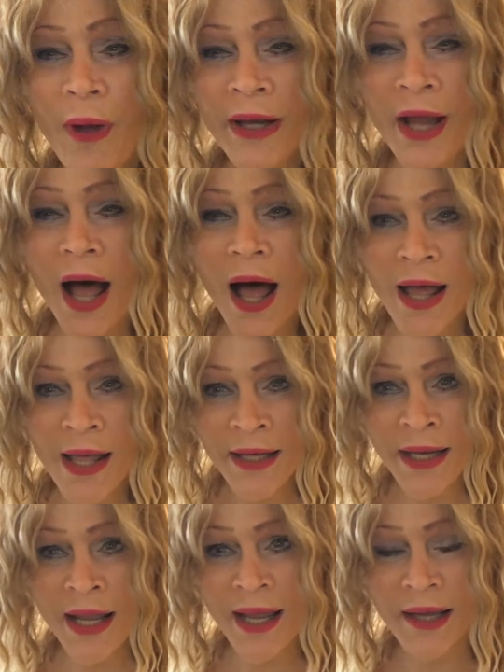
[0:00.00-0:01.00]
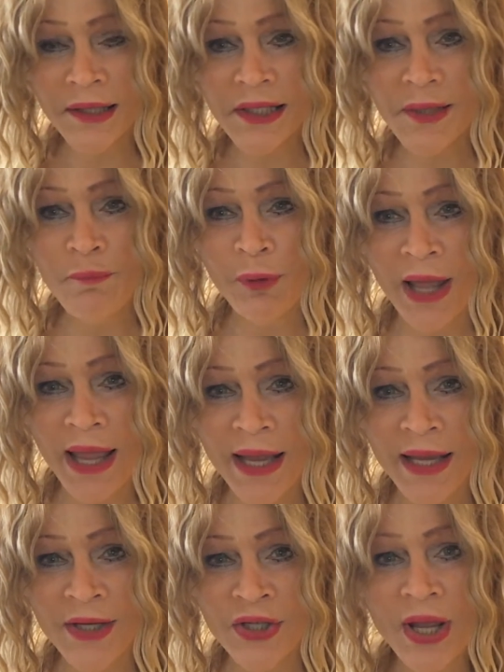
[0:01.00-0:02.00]
When
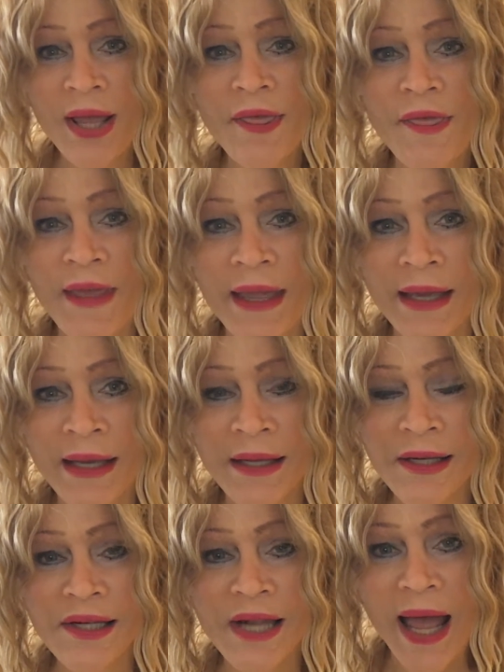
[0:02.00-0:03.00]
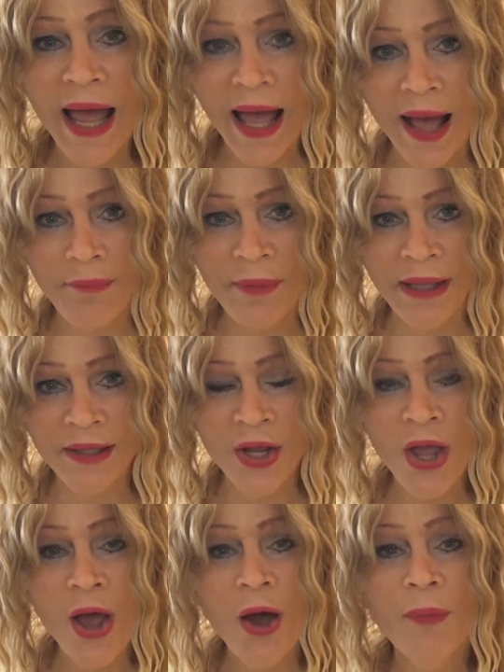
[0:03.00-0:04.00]
unexplained things
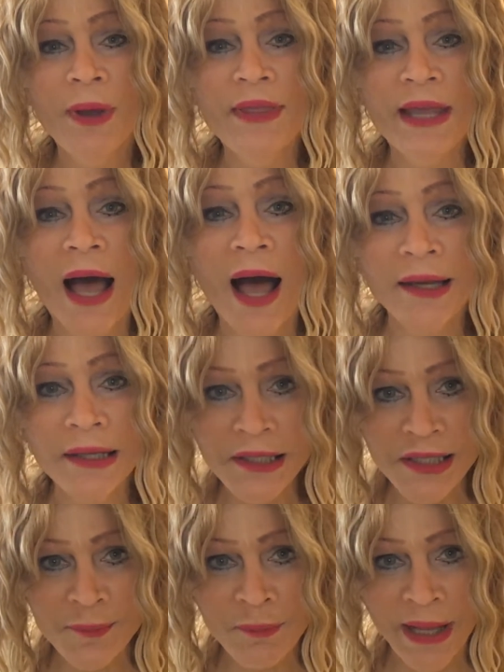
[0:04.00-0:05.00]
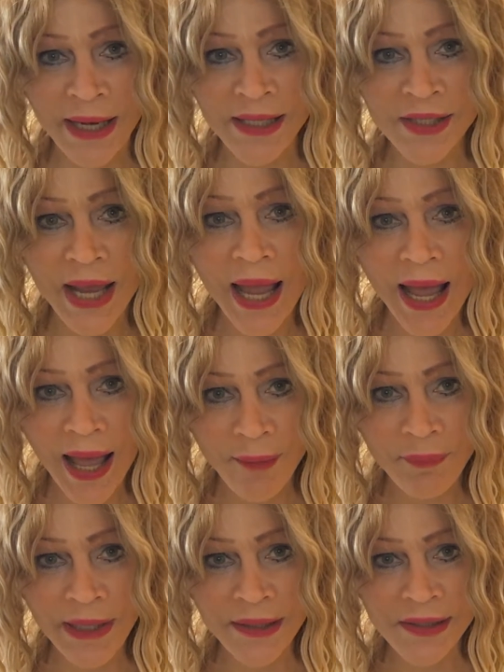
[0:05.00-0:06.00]
happen, when the unexplained
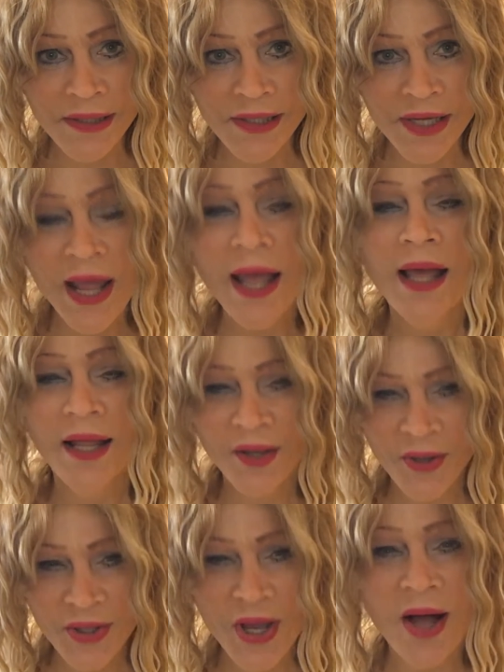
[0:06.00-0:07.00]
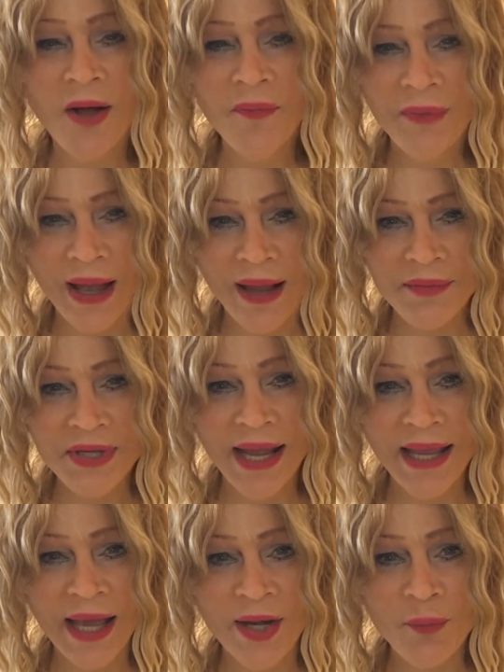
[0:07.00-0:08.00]
happens. Hello, y'all. I'm
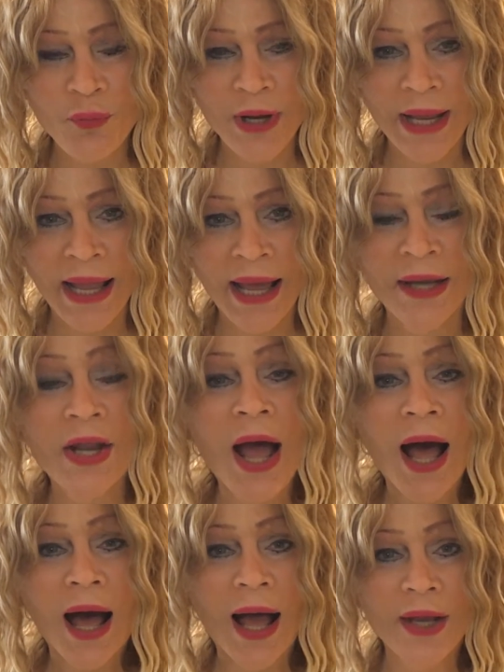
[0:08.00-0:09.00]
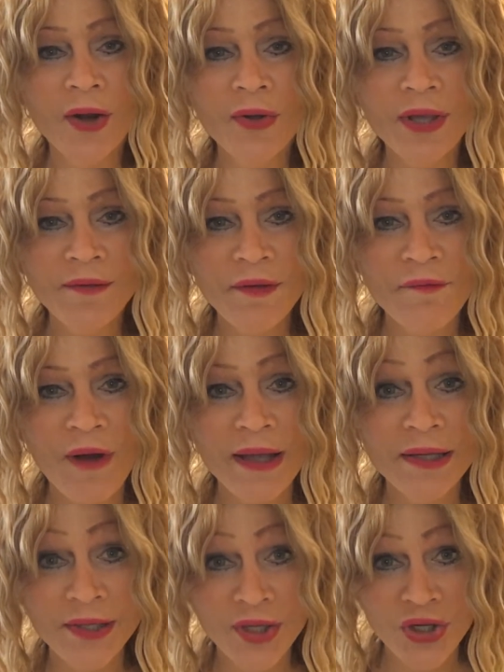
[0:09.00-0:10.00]
Dianna Brianne. I don't give
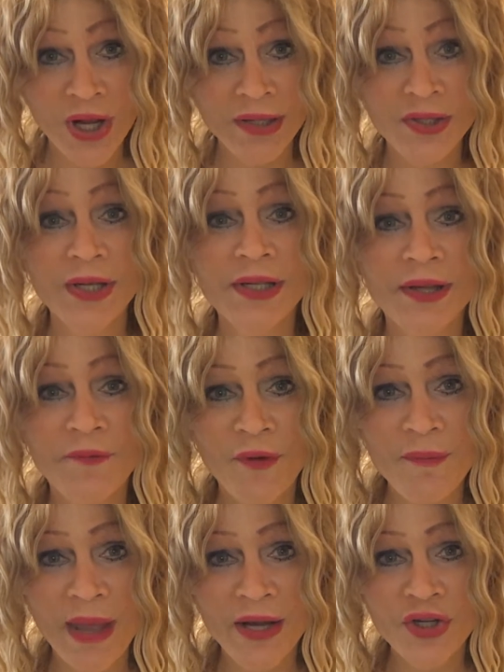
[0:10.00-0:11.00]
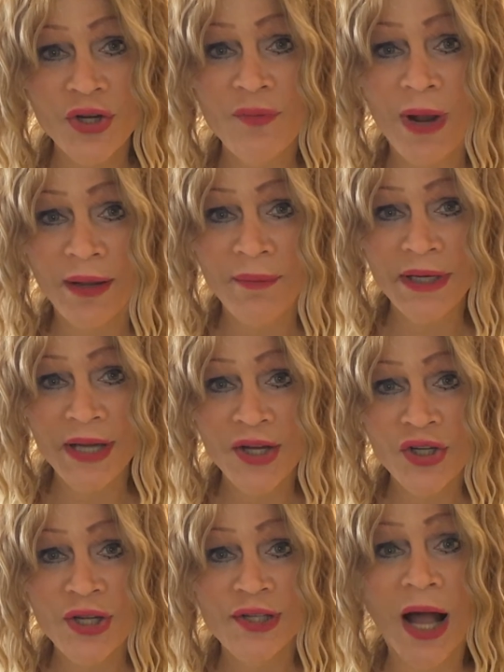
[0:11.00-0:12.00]
advice, suggestions, information,
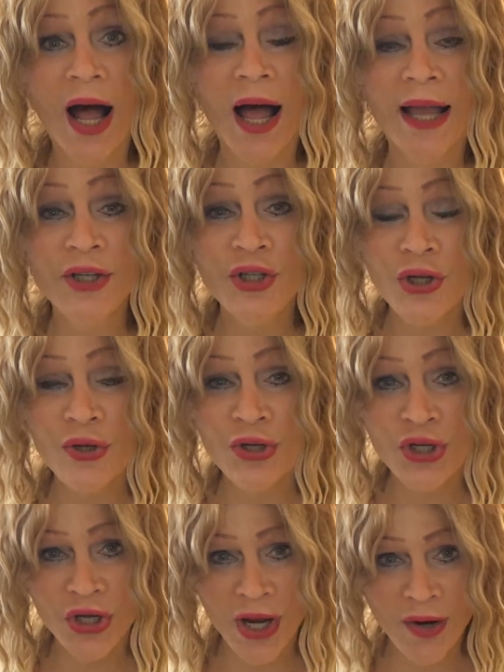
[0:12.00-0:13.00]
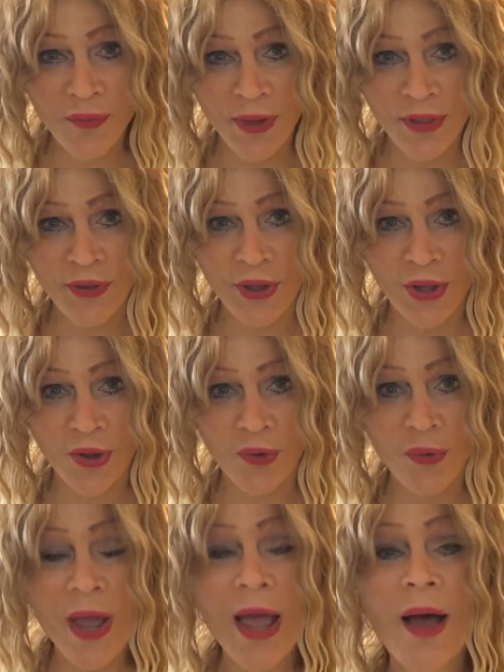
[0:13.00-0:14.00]
recommendations. I do share with
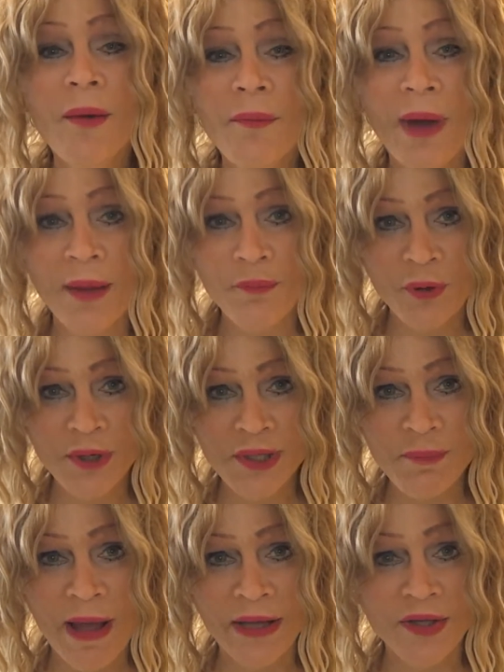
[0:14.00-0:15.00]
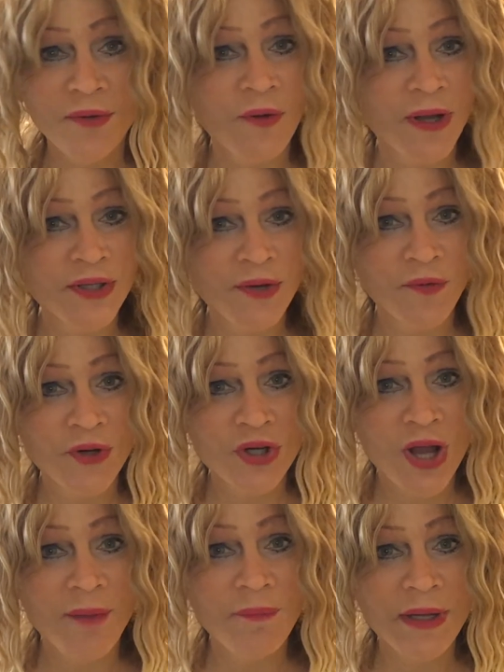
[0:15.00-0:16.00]
you my perspective on different
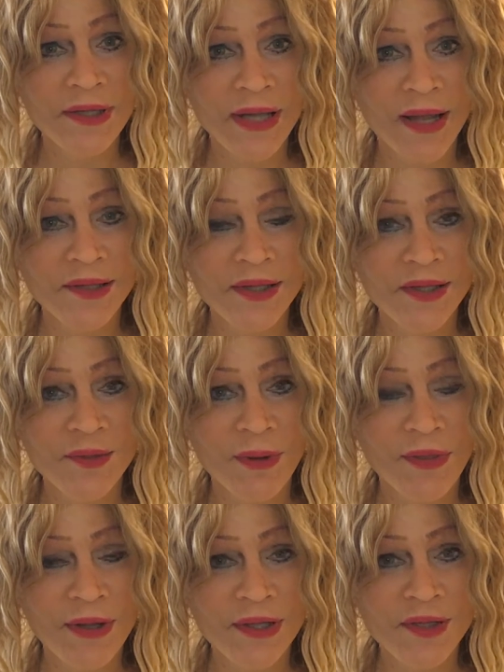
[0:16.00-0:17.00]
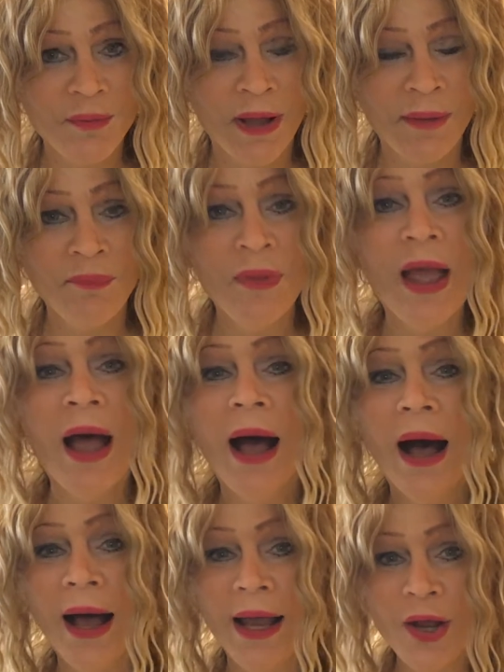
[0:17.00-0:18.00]
topics, as is with this one.
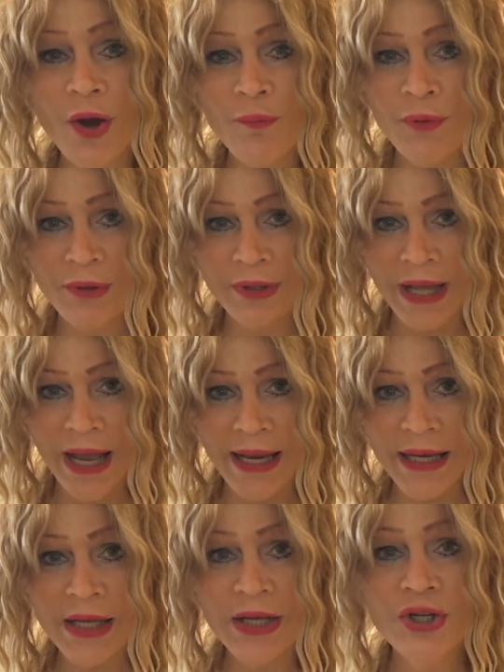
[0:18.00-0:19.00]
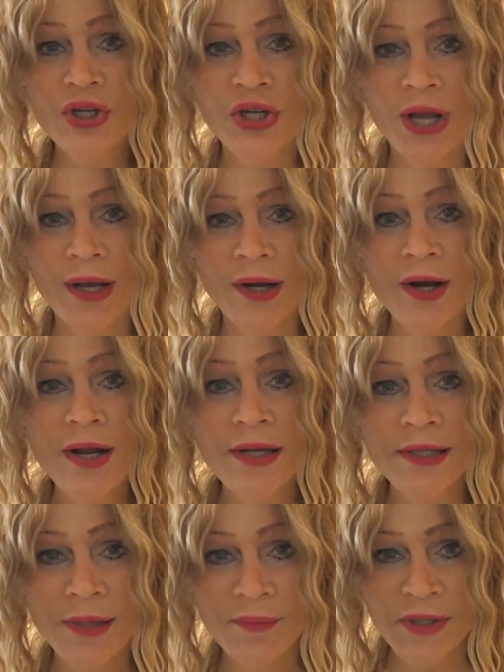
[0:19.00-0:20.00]
I hope you like, share,
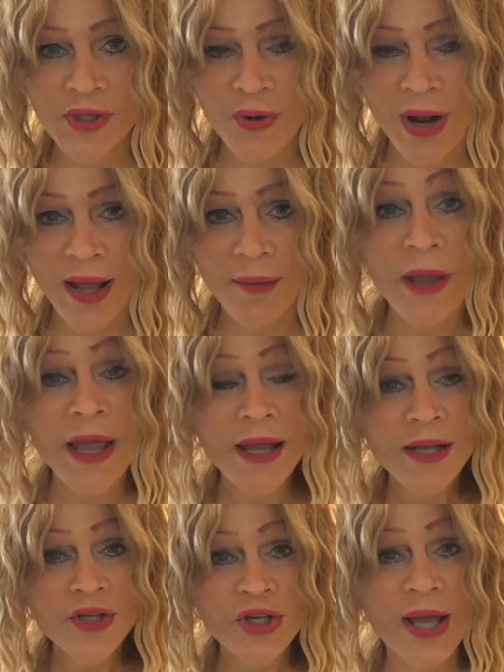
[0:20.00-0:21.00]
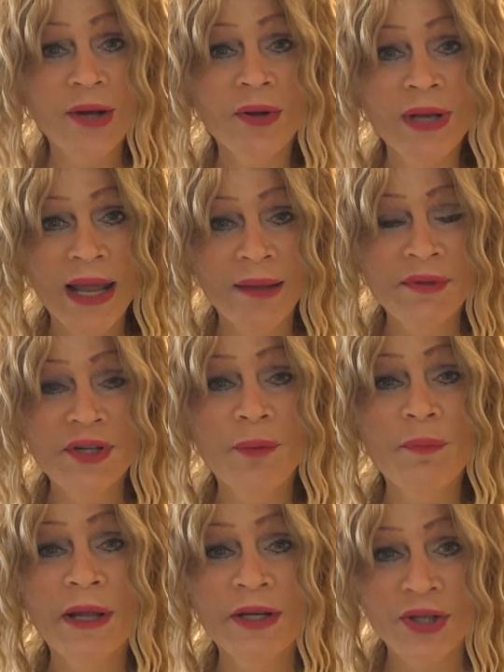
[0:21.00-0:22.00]
subscribe. Channel names are
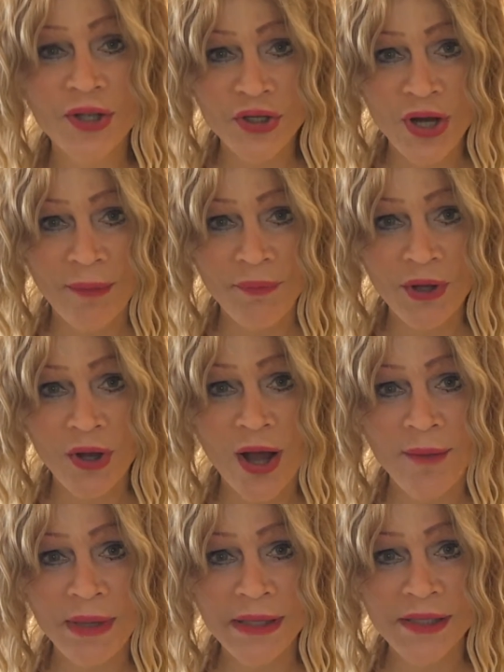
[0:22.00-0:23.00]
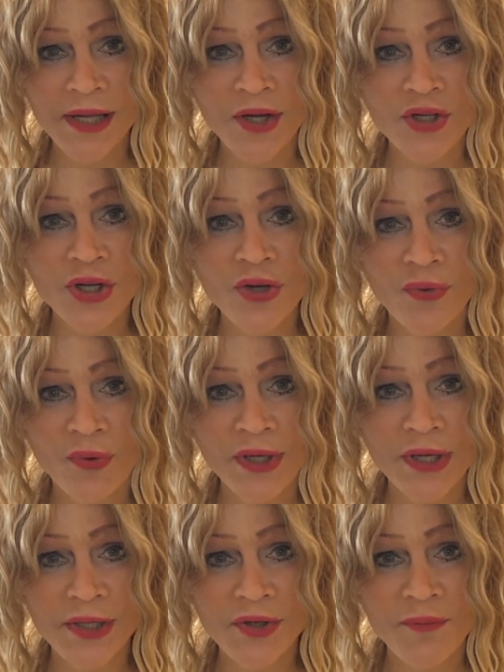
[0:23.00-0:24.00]
pinned to the top of the comment section or
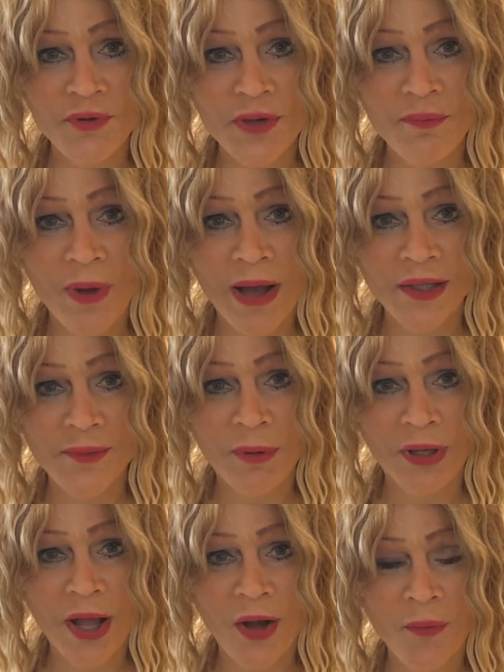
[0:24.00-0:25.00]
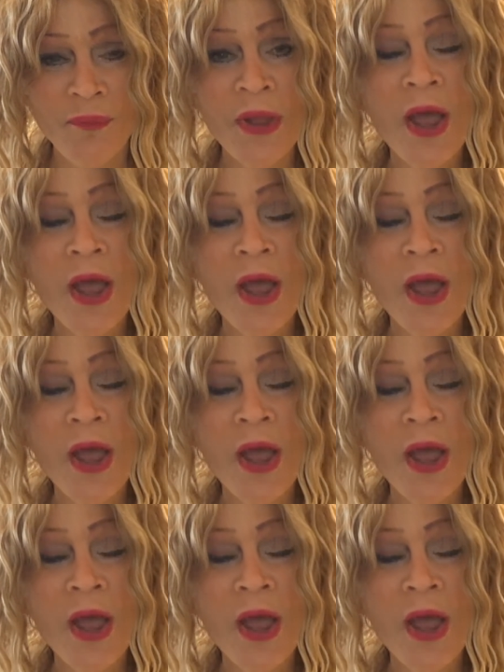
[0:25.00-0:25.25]
description box below.